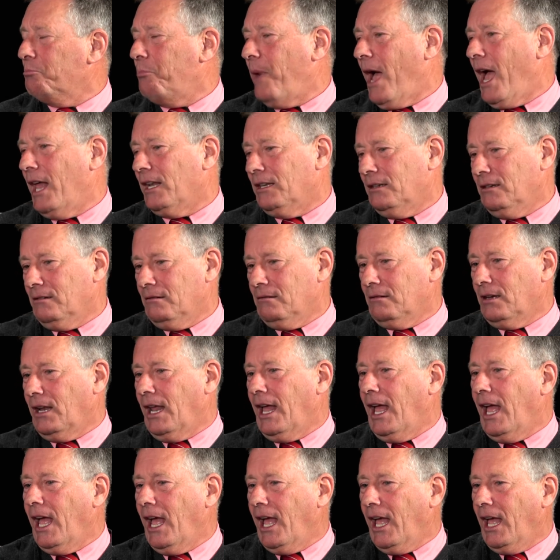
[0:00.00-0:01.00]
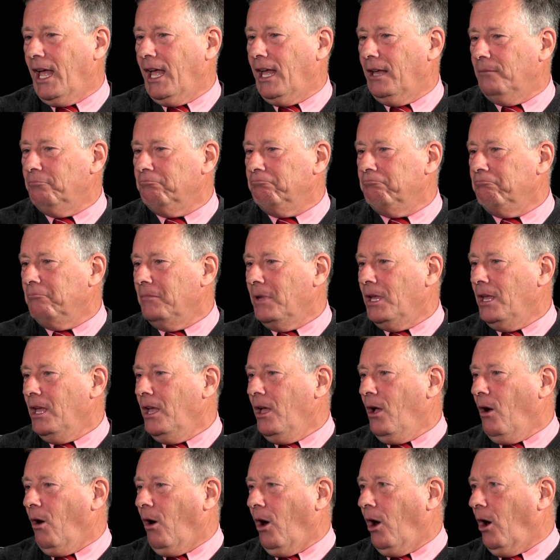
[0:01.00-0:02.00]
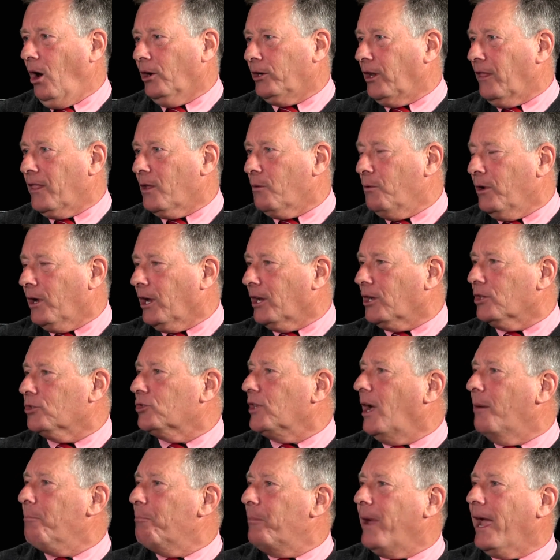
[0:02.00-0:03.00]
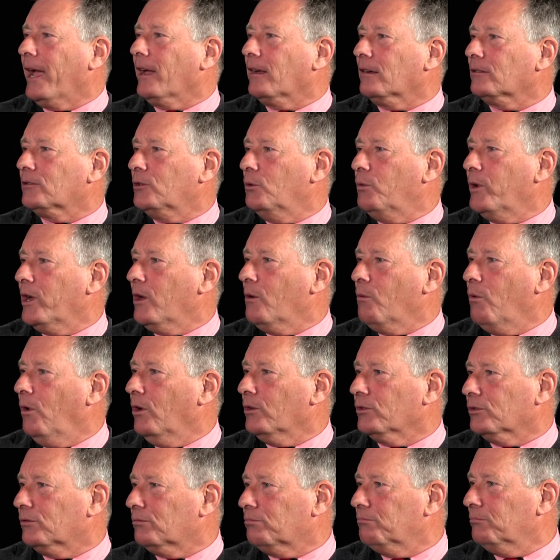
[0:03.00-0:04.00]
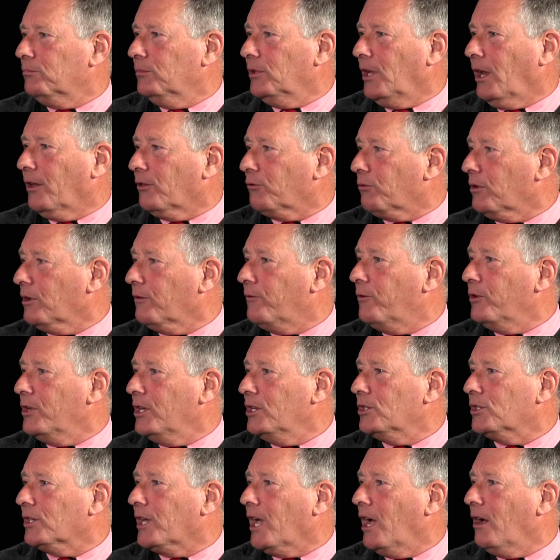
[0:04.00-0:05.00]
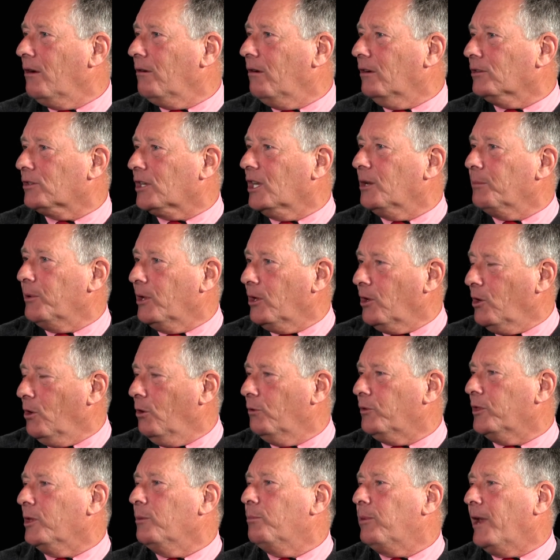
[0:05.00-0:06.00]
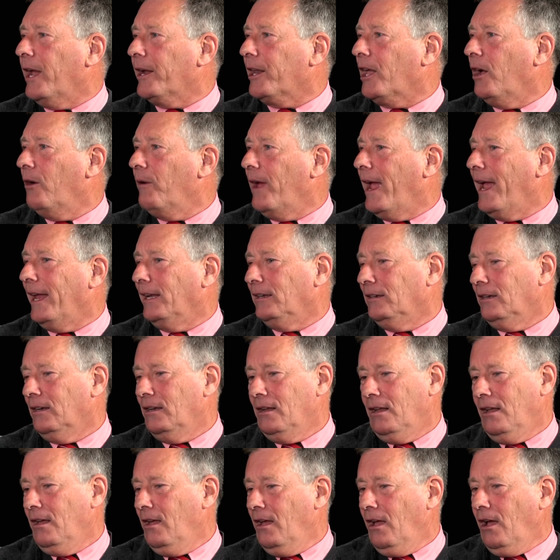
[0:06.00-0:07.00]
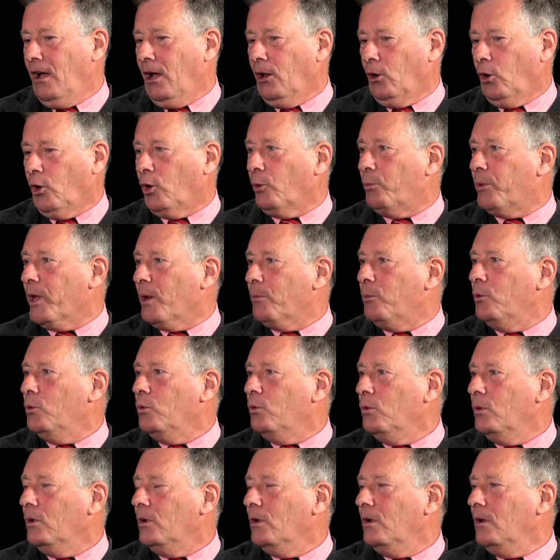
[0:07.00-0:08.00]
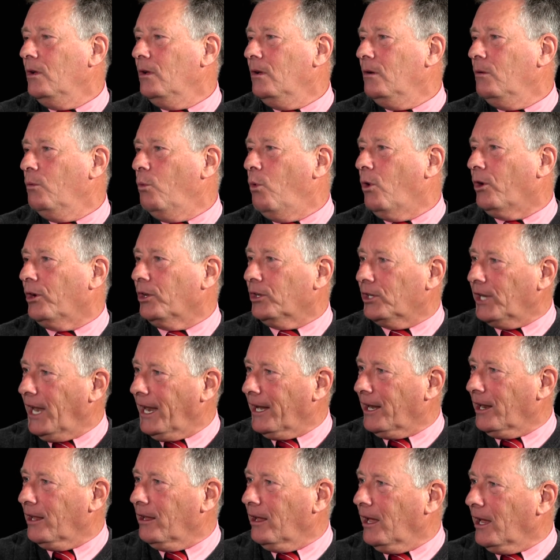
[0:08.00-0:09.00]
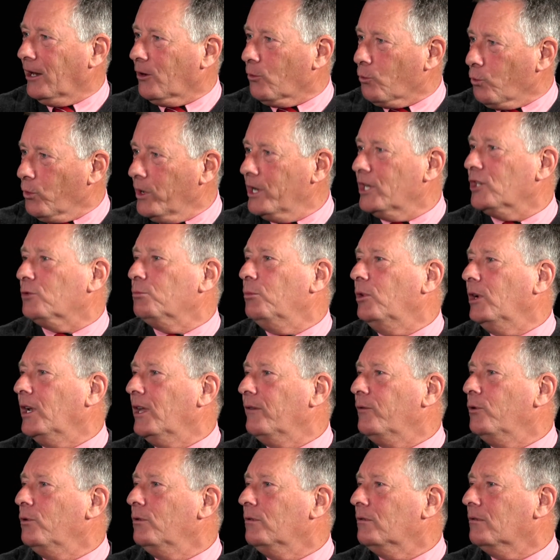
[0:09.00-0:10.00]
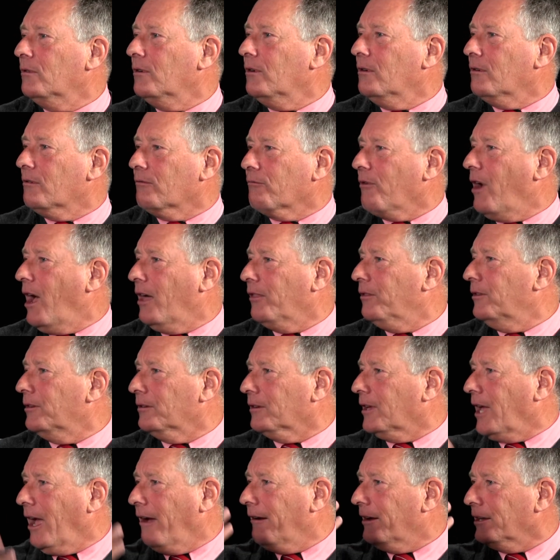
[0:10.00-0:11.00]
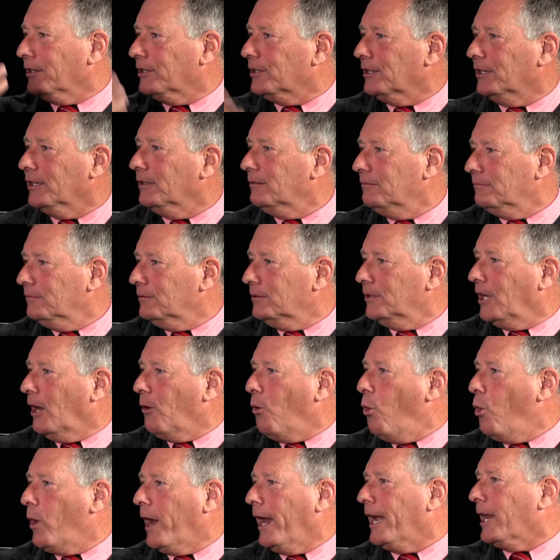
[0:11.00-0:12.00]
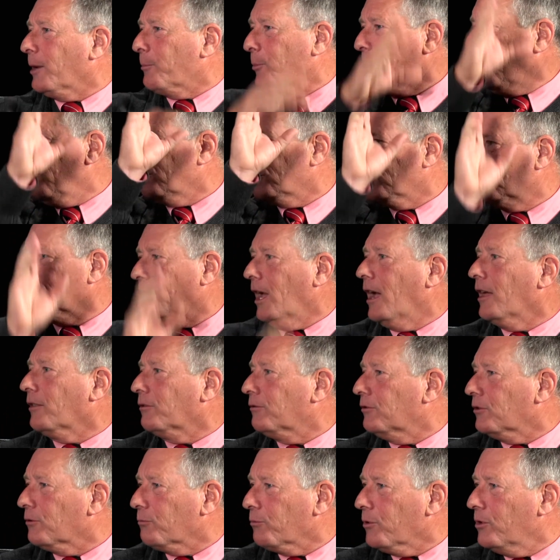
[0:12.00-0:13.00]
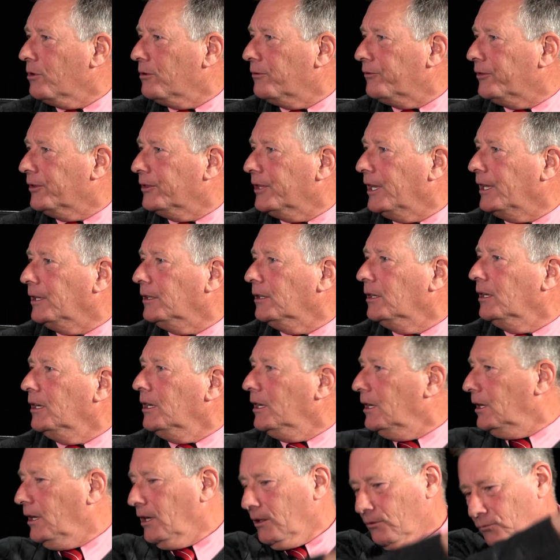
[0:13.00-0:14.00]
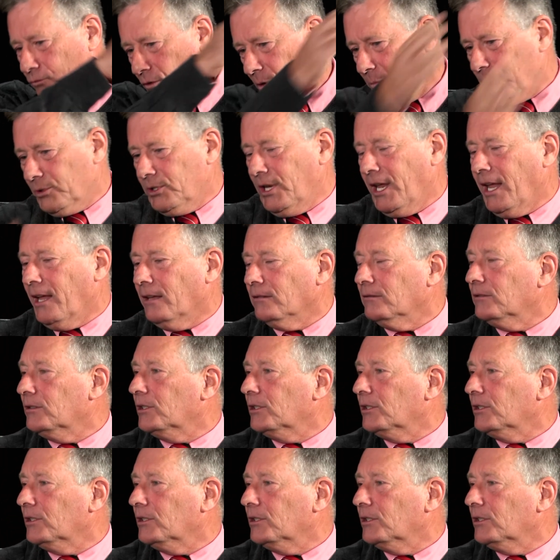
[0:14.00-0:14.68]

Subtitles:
But I don't think we're going to jump back to where it was 3 or 4 years ago. It's going to be a healthy plateau, and a lot of people want it at a reasonable level rather than going to organic prices going through the roof and then it drops down.